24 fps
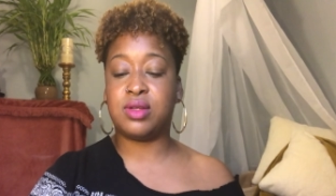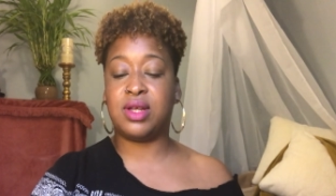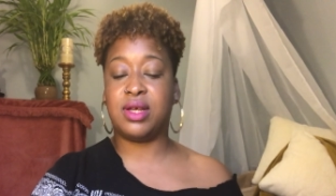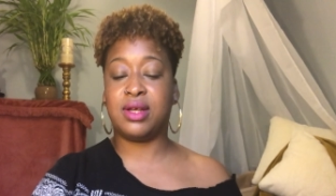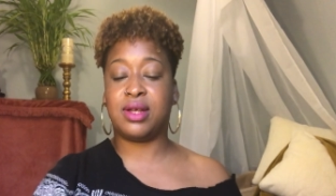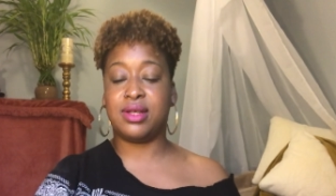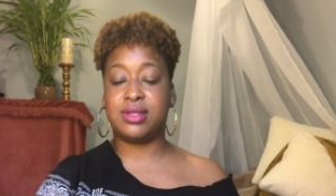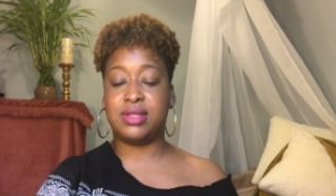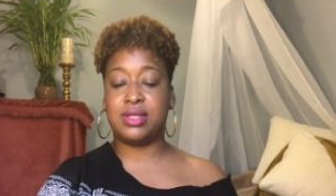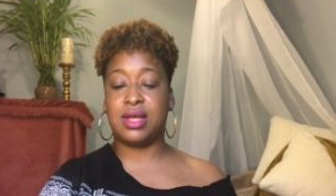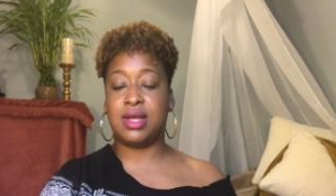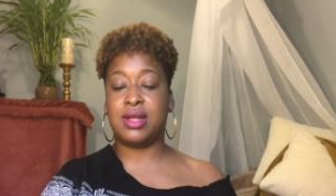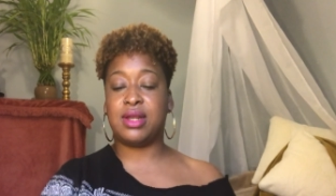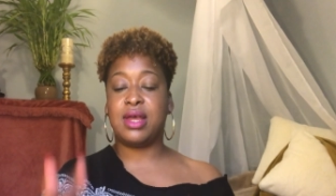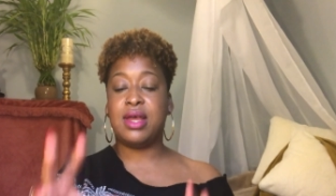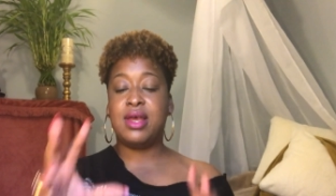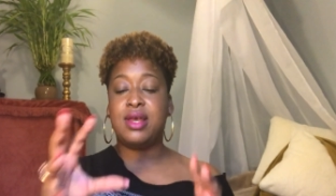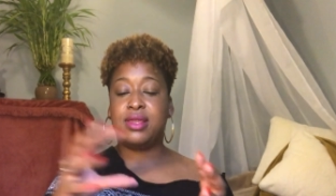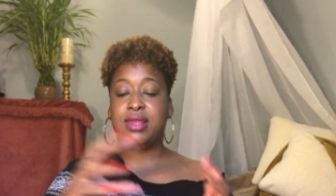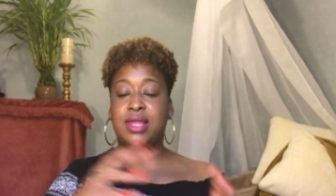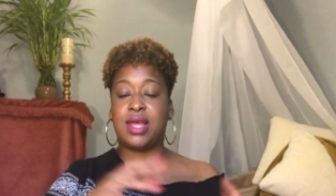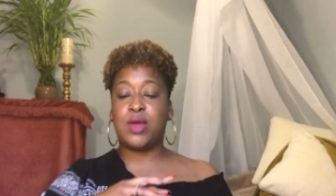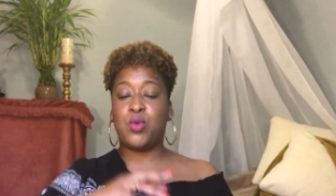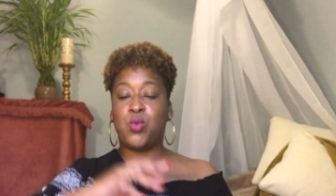Like I said,
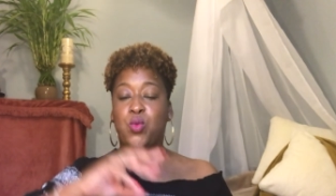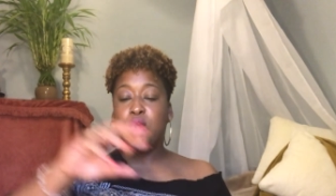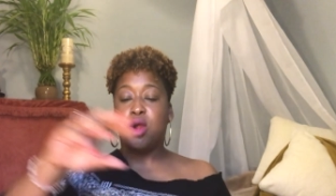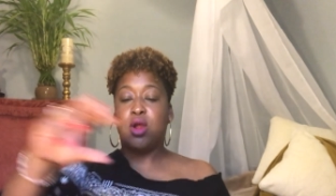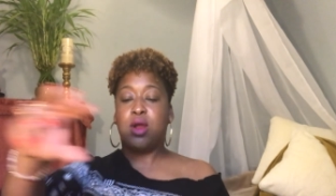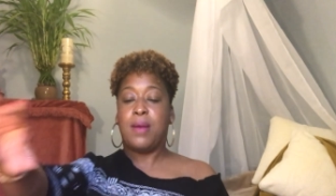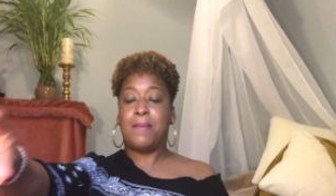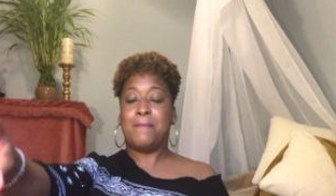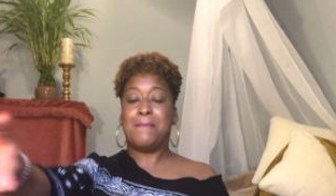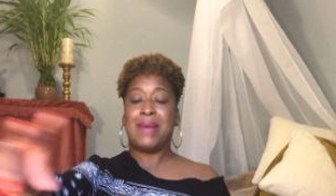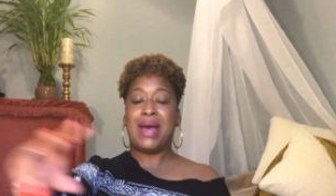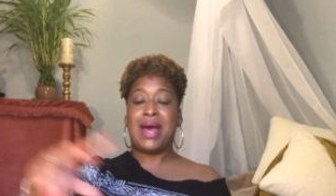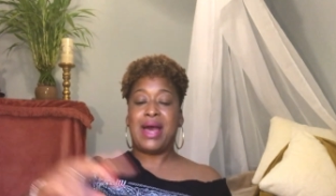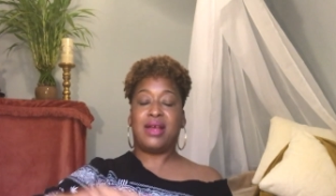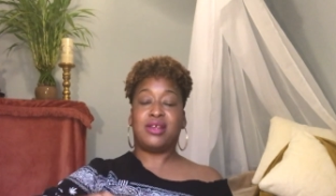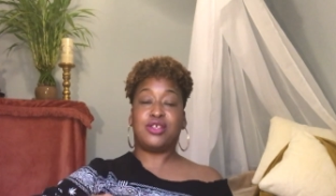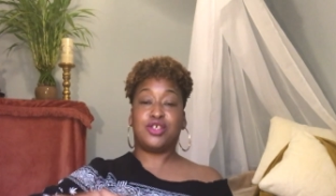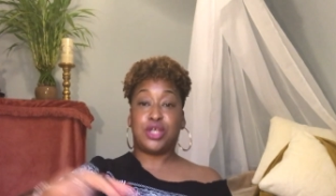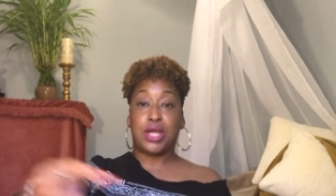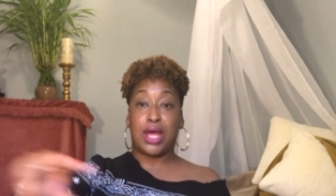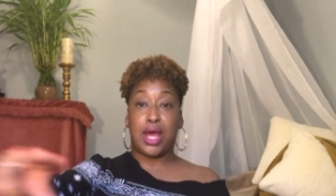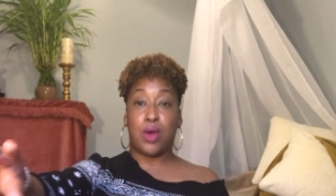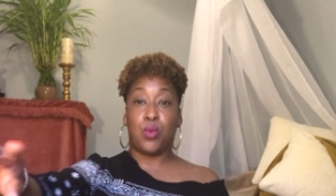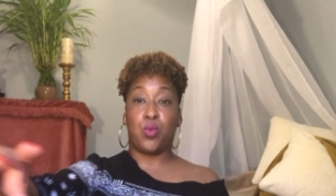they were a
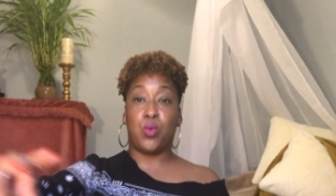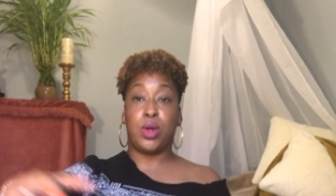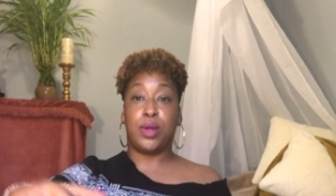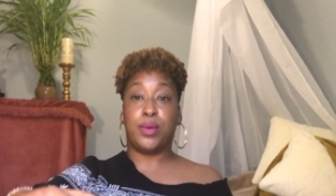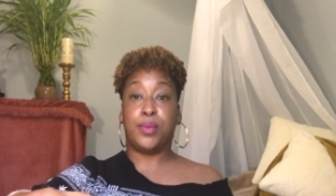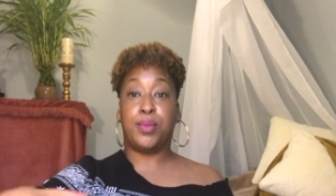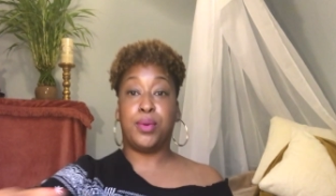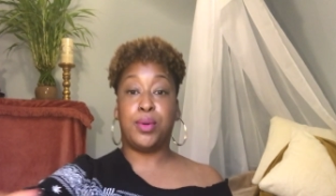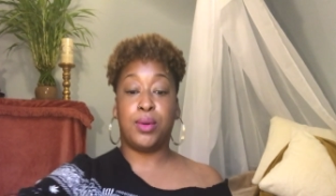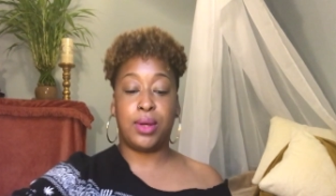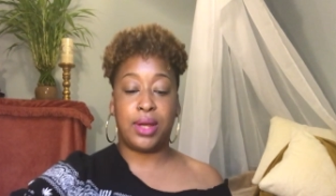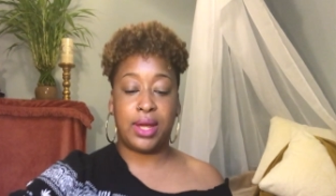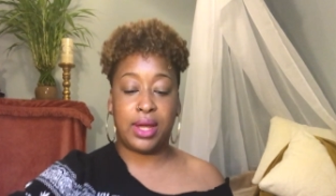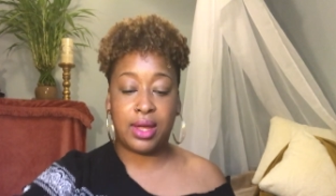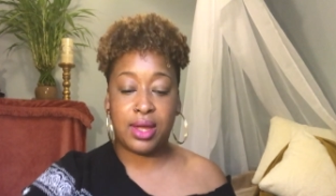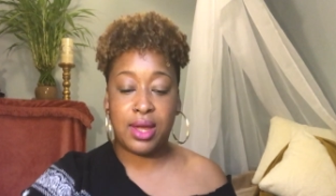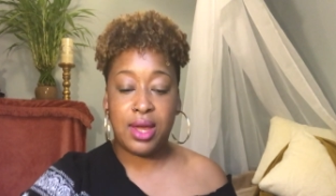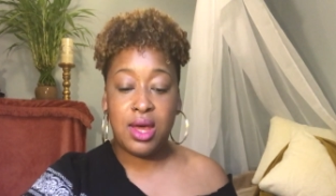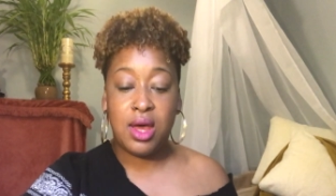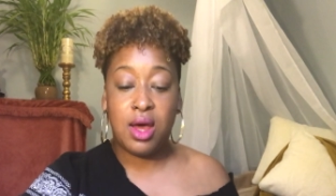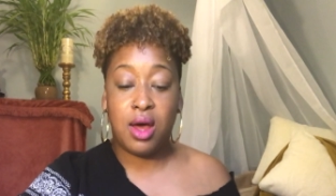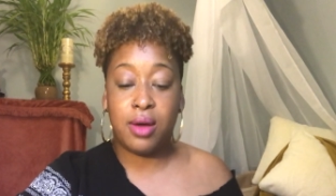match at one point.